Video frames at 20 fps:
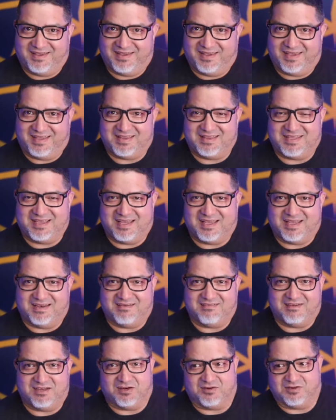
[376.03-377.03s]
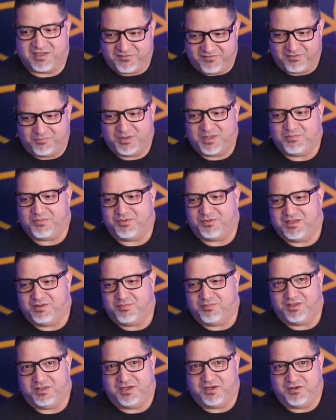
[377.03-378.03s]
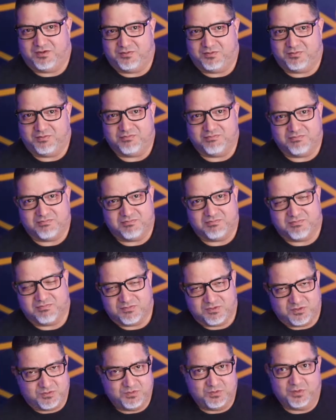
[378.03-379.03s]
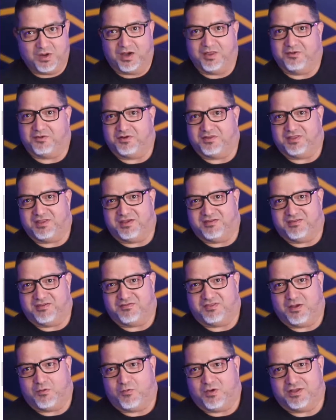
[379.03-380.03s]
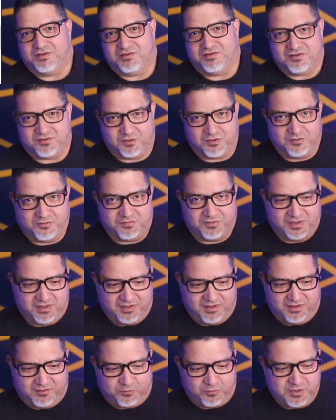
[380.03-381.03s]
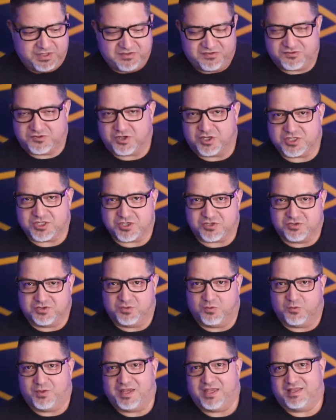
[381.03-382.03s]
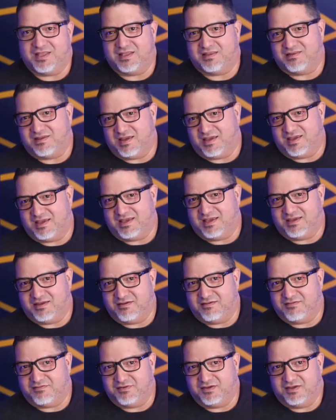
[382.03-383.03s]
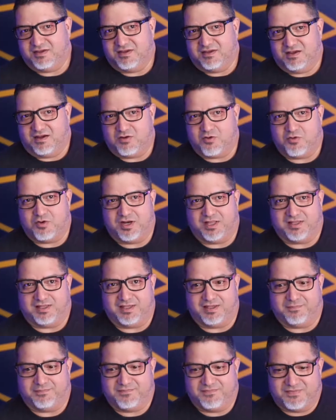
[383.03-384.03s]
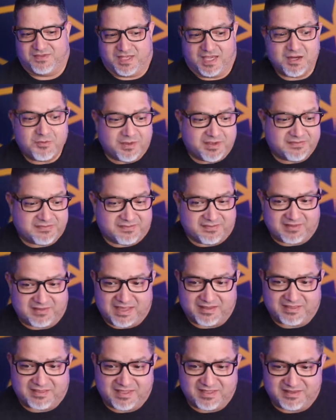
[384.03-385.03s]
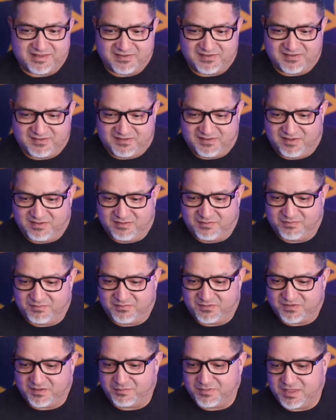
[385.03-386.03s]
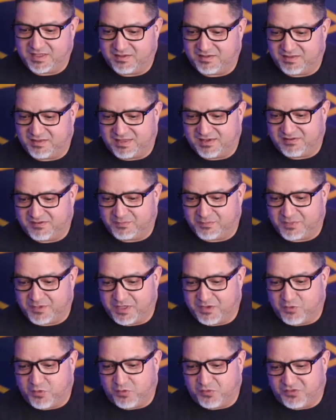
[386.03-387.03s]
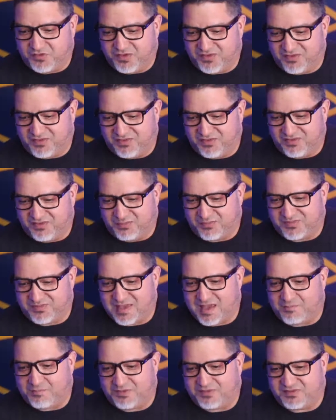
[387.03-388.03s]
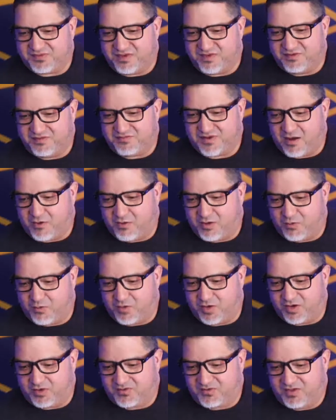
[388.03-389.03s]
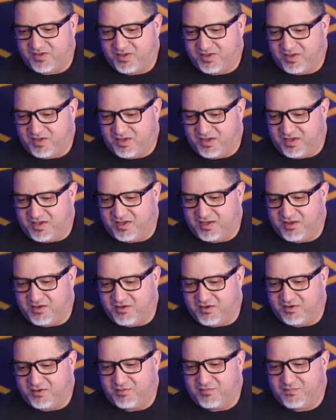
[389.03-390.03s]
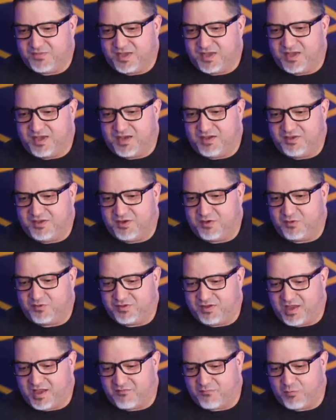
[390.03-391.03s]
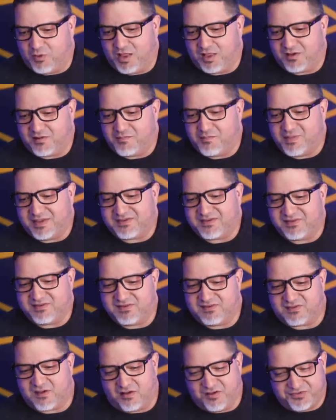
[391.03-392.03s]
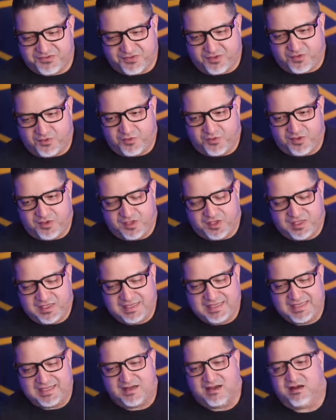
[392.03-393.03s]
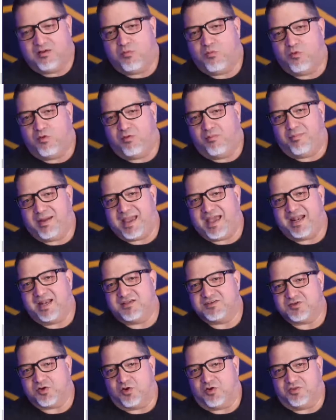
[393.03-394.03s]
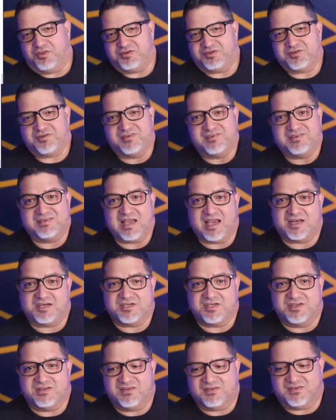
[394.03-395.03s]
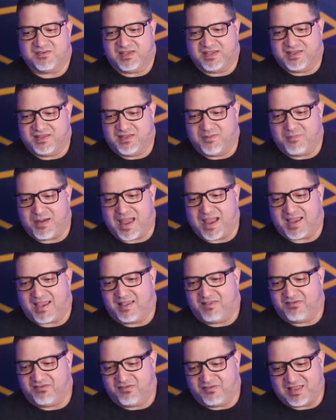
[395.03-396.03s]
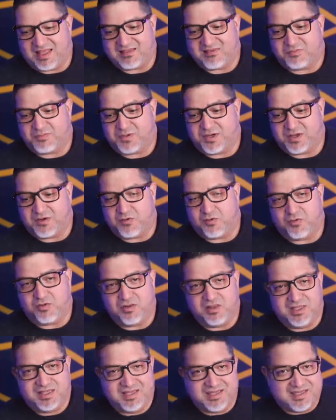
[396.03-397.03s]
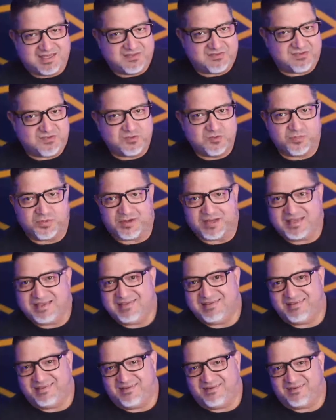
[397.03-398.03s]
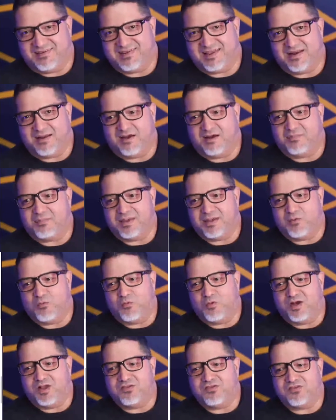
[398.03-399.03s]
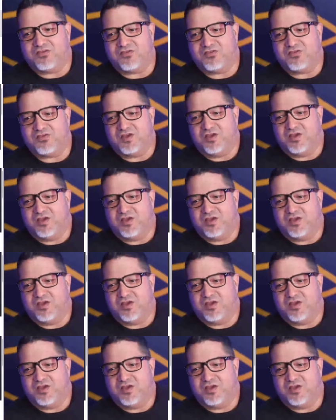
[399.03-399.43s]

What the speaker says: And then, giving people the ability to do other things if they want to sort of restructure the way that they give accordingly. Anyways, I think this is something that is pretty cool. So you can see some samples of how it works in here. They have welcome messages. Also, GitHub will manage all the transactions in the backend, so that's pretty cool. It's super easy to set up, and once